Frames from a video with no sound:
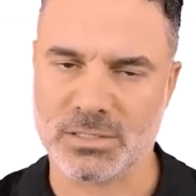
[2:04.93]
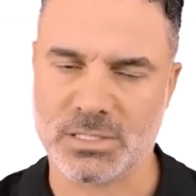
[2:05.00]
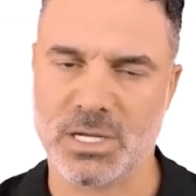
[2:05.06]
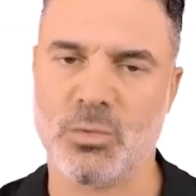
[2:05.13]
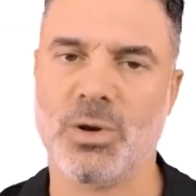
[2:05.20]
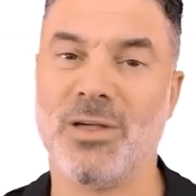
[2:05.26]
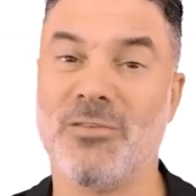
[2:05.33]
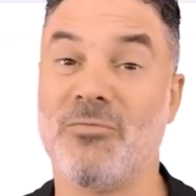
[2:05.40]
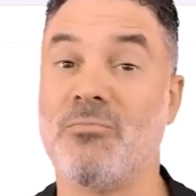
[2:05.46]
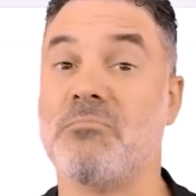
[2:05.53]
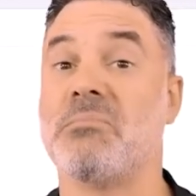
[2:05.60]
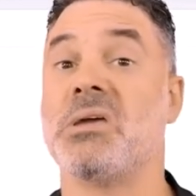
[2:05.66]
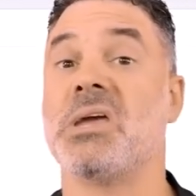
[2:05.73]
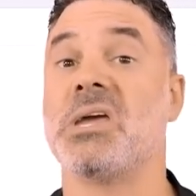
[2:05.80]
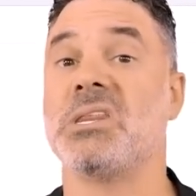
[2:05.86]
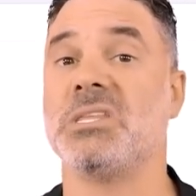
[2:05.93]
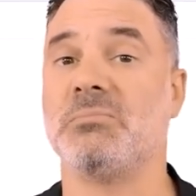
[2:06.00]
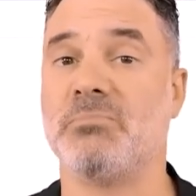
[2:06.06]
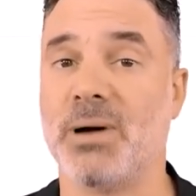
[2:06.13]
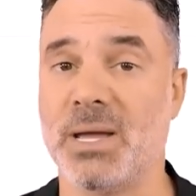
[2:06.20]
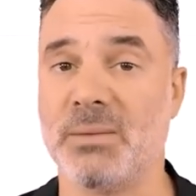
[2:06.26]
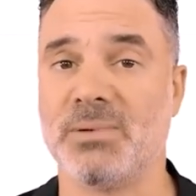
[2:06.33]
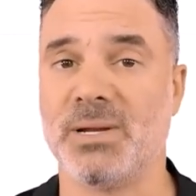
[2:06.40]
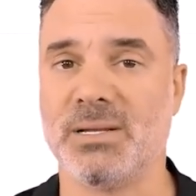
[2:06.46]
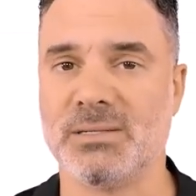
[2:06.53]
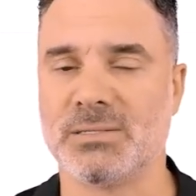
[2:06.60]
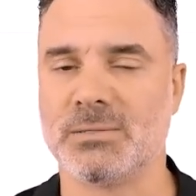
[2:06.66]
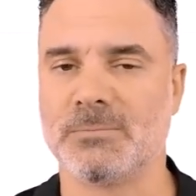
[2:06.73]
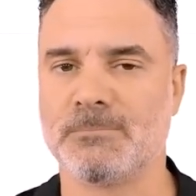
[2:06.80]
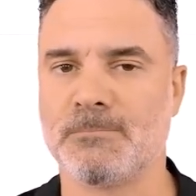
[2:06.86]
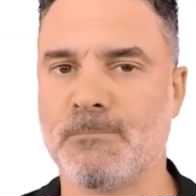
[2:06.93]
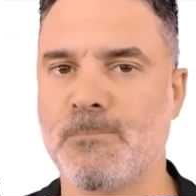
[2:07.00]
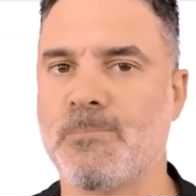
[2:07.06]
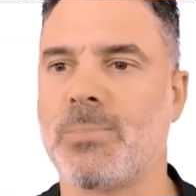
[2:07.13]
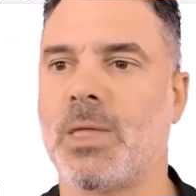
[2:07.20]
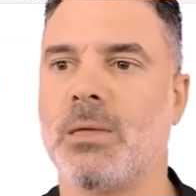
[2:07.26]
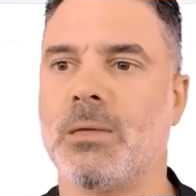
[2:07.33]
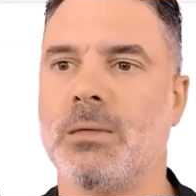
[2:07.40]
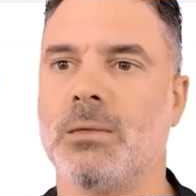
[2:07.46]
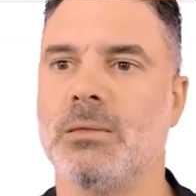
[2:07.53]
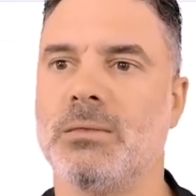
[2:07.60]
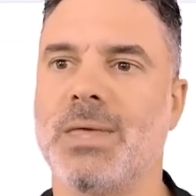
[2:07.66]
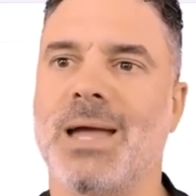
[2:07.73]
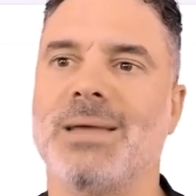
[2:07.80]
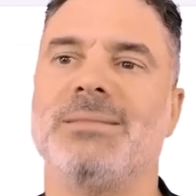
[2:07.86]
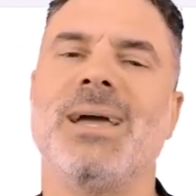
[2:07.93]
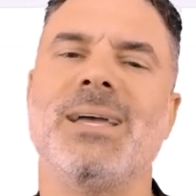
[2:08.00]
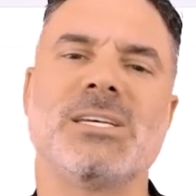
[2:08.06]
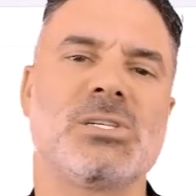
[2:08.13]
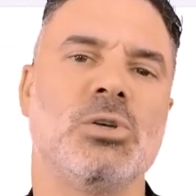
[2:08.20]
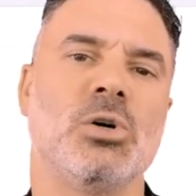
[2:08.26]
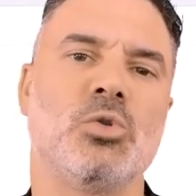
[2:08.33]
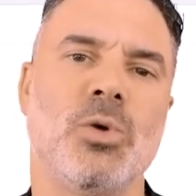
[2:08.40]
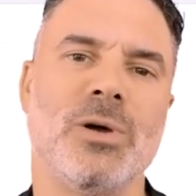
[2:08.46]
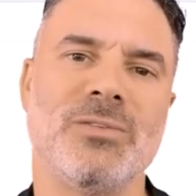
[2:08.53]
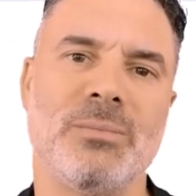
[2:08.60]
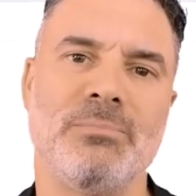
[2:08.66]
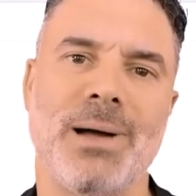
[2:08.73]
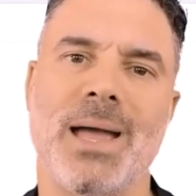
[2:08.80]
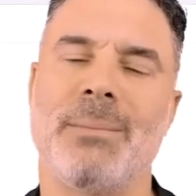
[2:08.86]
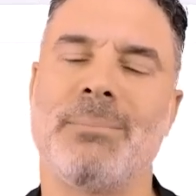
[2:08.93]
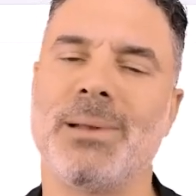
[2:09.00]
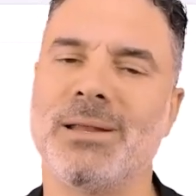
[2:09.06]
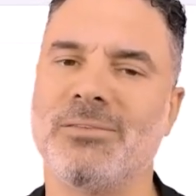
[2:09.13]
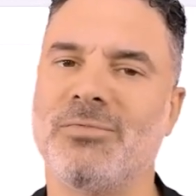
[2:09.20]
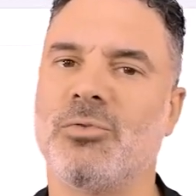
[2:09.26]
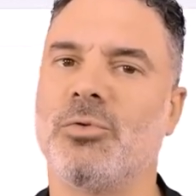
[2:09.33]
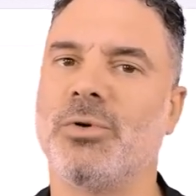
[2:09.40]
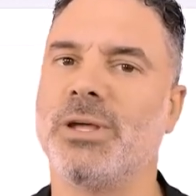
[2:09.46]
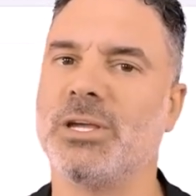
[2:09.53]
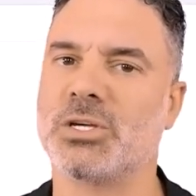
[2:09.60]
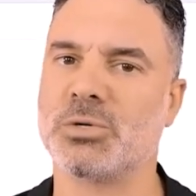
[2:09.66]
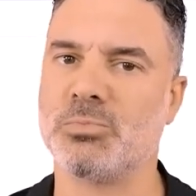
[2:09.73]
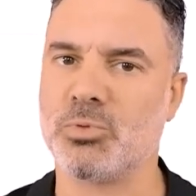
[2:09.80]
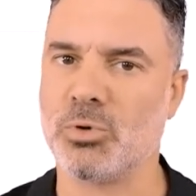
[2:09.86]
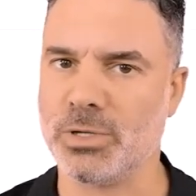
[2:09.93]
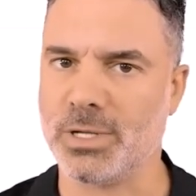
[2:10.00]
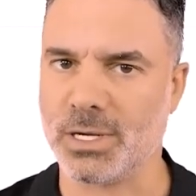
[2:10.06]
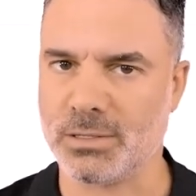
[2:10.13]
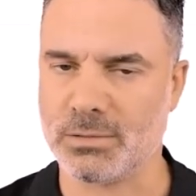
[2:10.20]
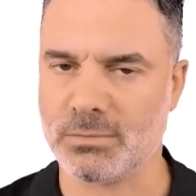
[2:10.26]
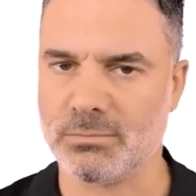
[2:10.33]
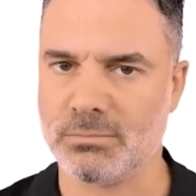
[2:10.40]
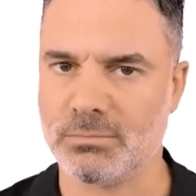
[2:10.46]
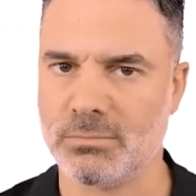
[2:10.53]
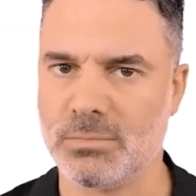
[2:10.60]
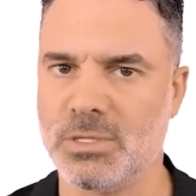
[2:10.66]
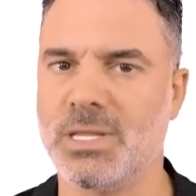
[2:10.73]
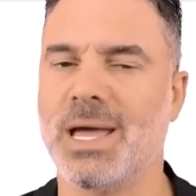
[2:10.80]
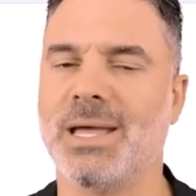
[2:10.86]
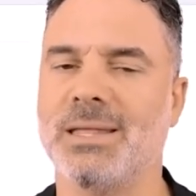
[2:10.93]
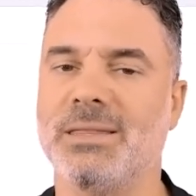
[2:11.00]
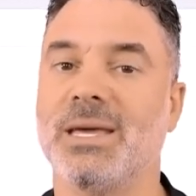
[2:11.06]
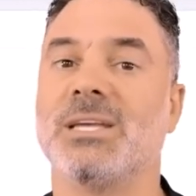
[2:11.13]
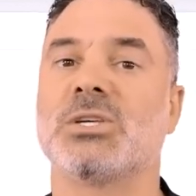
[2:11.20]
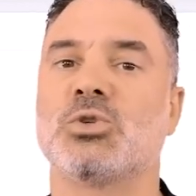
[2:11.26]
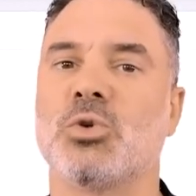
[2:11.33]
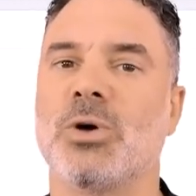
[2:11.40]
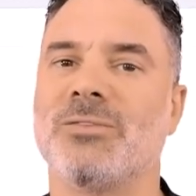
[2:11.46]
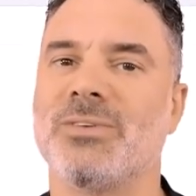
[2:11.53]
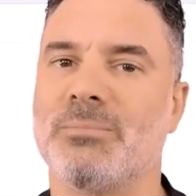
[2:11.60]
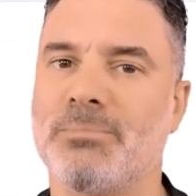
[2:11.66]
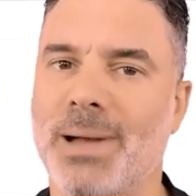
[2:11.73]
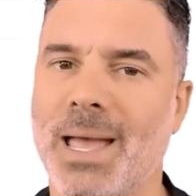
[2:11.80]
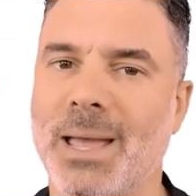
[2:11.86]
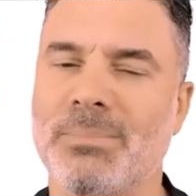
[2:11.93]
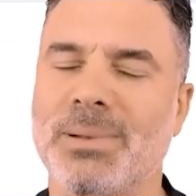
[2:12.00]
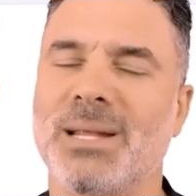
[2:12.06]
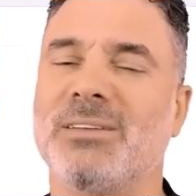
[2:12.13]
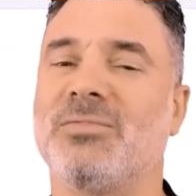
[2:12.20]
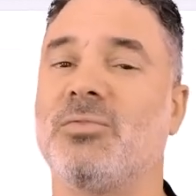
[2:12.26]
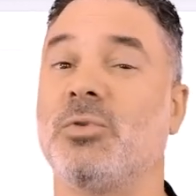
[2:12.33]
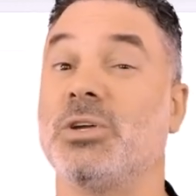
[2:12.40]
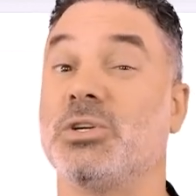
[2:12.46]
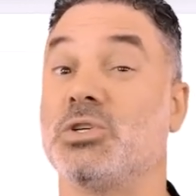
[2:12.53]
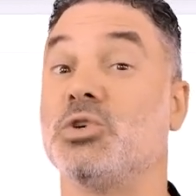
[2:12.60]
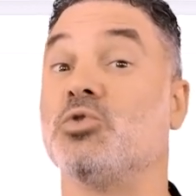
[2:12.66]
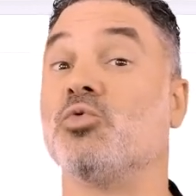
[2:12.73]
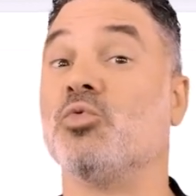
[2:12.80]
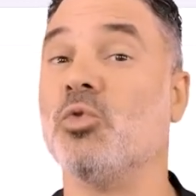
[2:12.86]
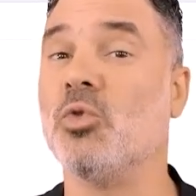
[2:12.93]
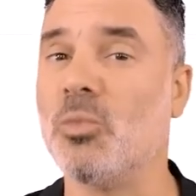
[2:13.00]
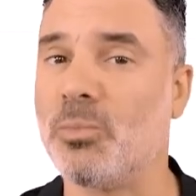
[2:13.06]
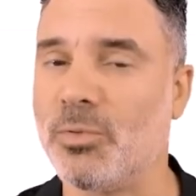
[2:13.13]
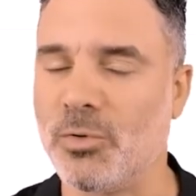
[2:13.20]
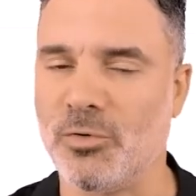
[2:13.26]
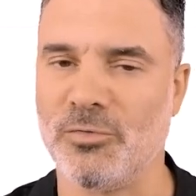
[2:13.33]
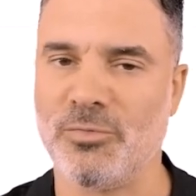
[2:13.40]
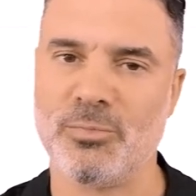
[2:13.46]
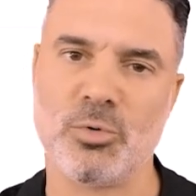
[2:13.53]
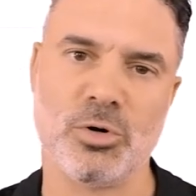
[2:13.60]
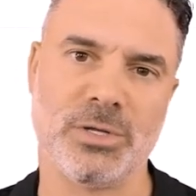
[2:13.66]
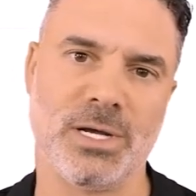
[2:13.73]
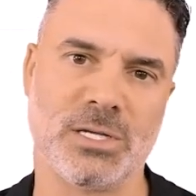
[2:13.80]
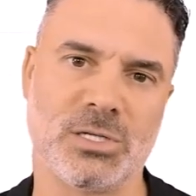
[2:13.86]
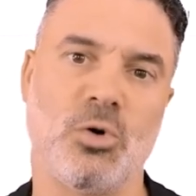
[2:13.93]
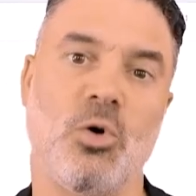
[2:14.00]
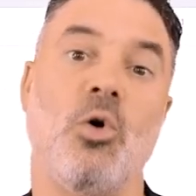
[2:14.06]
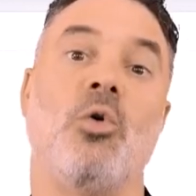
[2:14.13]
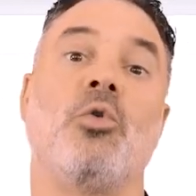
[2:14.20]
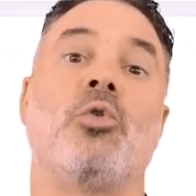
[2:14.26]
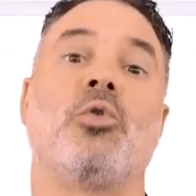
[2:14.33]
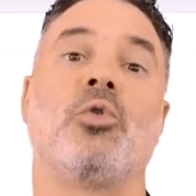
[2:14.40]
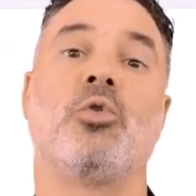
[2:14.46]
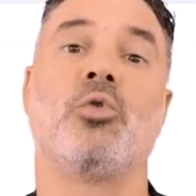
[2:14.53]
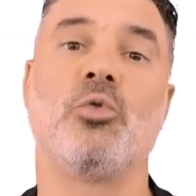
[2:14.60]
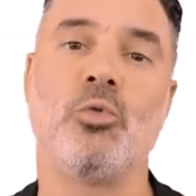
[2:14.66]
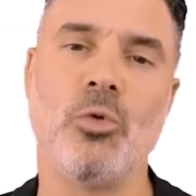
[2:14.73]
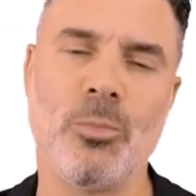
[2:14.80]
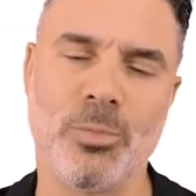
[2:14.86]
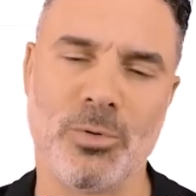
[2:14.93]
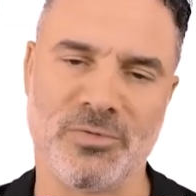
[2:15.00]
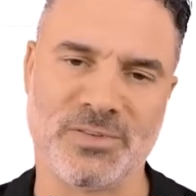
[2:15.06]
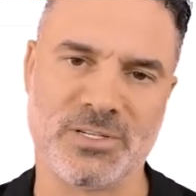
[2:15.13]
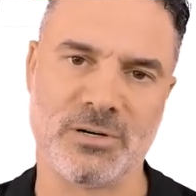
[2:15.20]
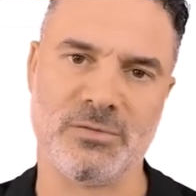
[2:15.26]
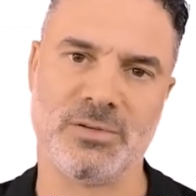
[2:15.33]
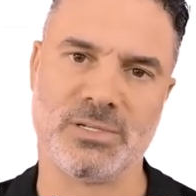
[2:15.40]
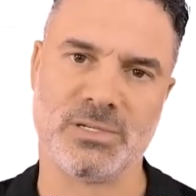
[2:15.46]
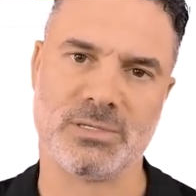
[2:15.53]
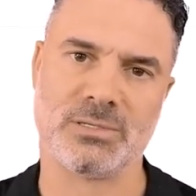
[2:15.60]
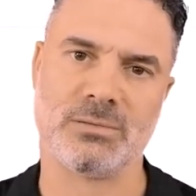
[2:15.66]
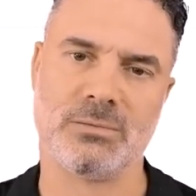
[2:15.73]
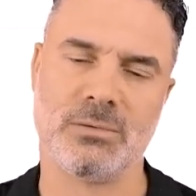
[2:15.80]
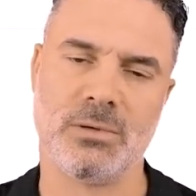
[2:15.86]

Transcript: They will have many pipelines. The idea is not to have a pipeline for each product. The idea is to have a pipeline for each group of products or group of services.